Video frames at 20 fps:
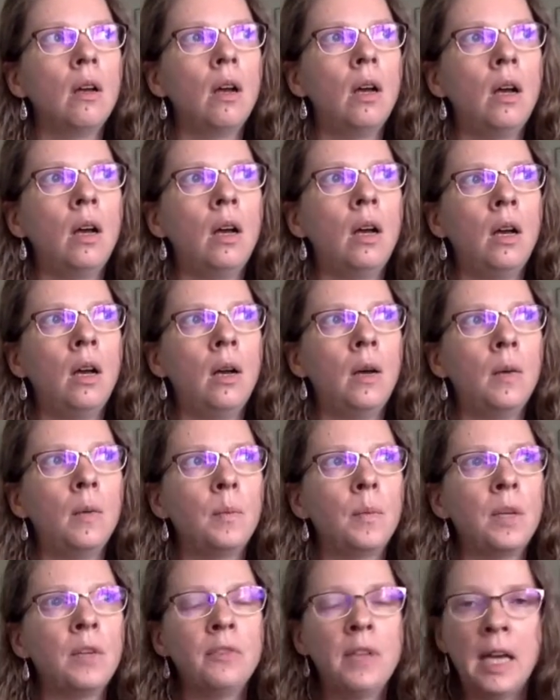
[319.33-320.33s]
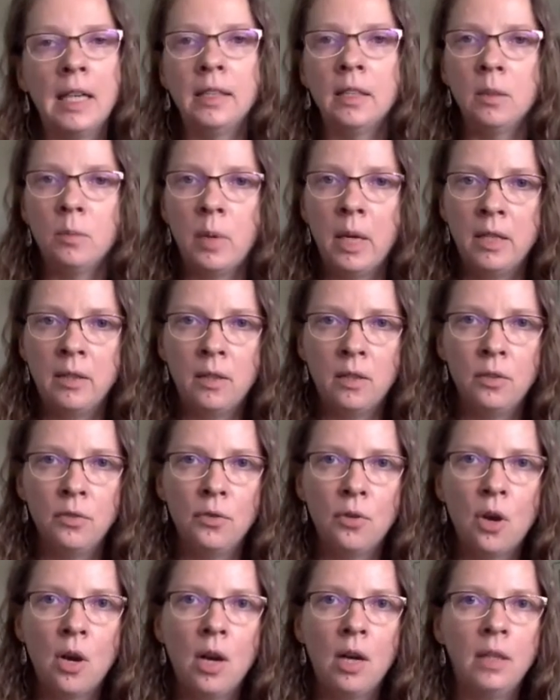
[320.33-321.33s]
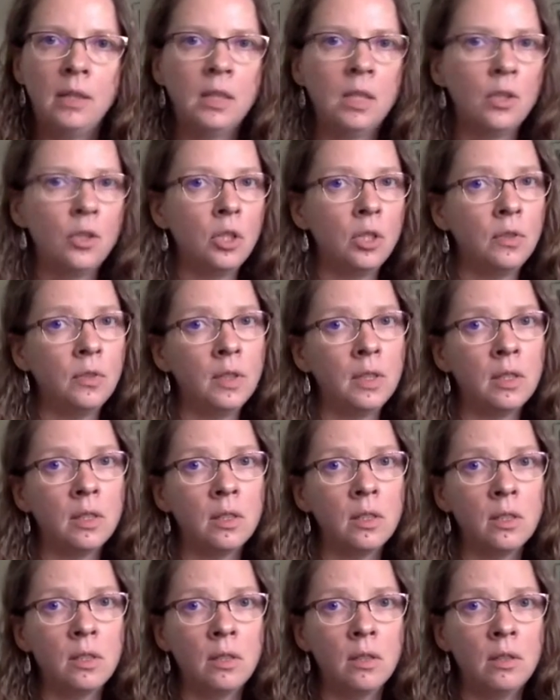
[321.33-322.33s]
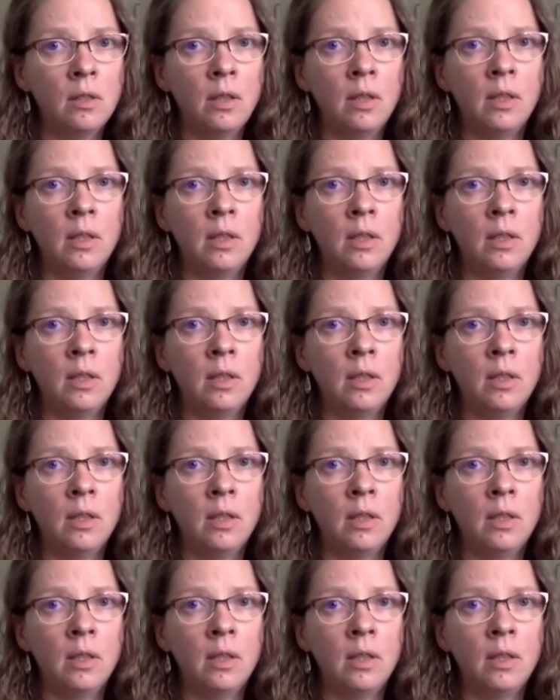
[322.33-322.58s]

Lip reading: affected by the thought, and she feels